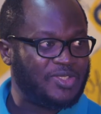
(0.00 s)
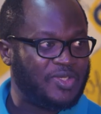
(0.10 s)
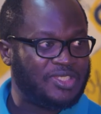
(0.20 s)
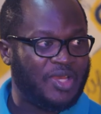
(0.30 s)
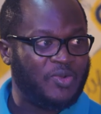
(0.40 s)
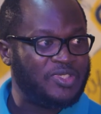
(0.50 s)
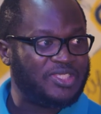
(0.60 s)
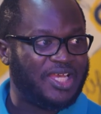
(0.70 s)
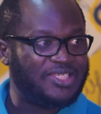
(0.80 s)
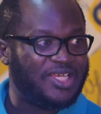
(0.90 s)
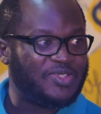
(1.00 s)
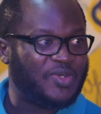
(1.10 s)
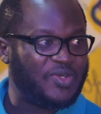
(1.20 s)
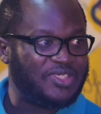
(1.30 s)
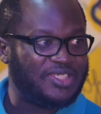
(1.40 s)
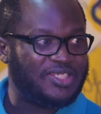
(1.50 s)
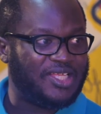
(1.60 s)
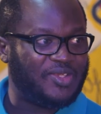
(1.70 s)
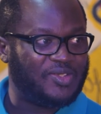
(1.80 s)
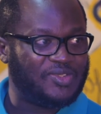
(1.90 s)
questions that who is Tarzan's cousin
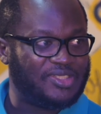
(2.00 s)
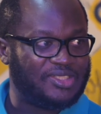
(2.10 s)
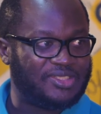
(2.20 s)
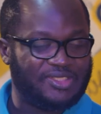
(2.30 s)
and all those. No not